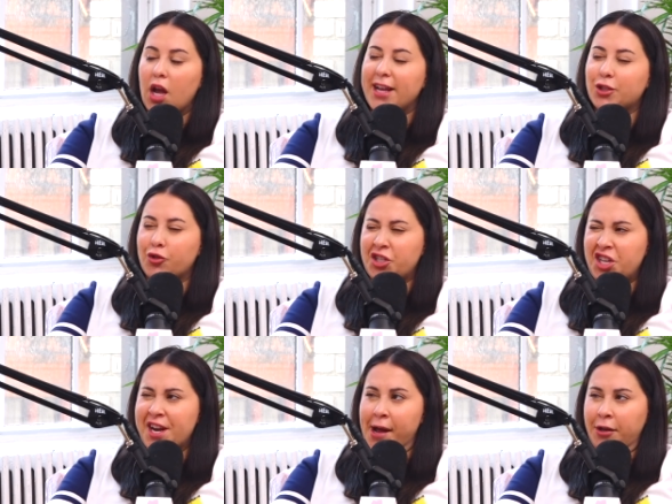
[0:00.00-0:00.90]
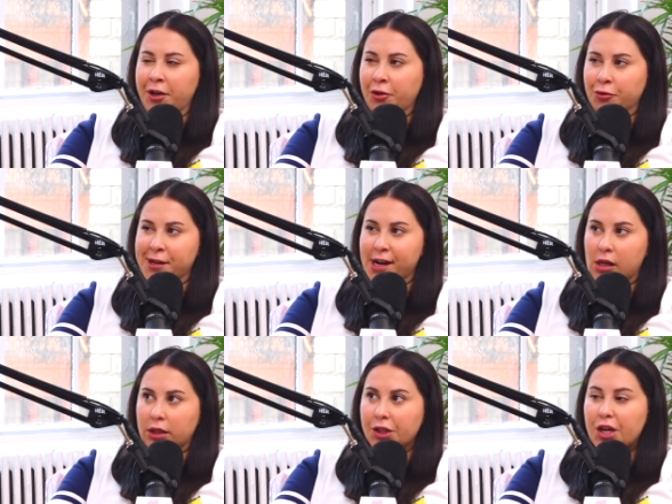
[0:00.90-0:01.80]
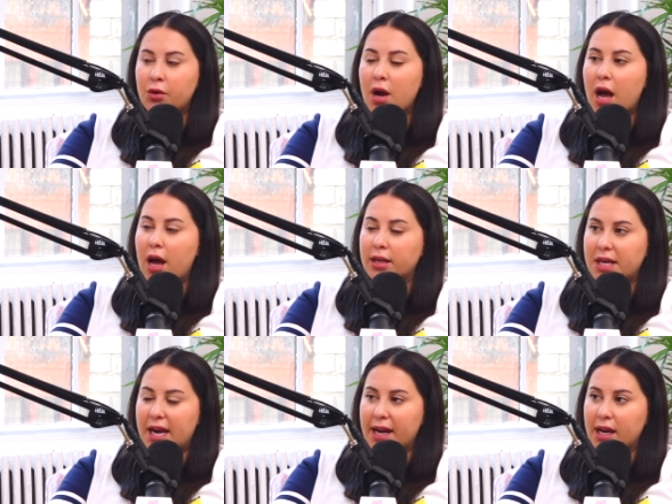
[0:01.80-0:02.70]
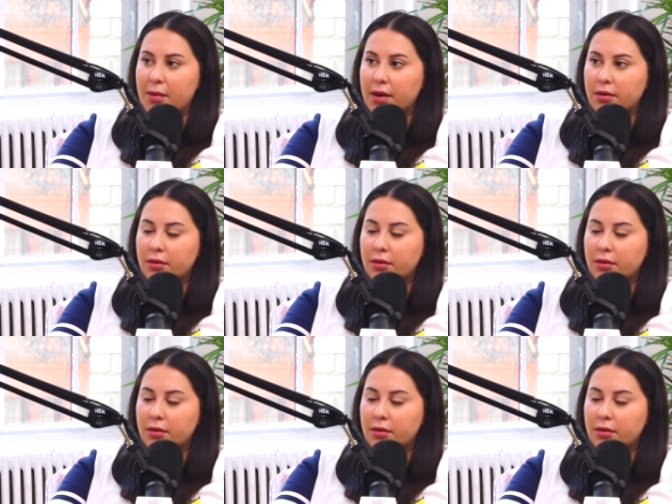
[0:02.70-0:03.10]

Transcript: Is Cristiano Ronaldo dating anyone?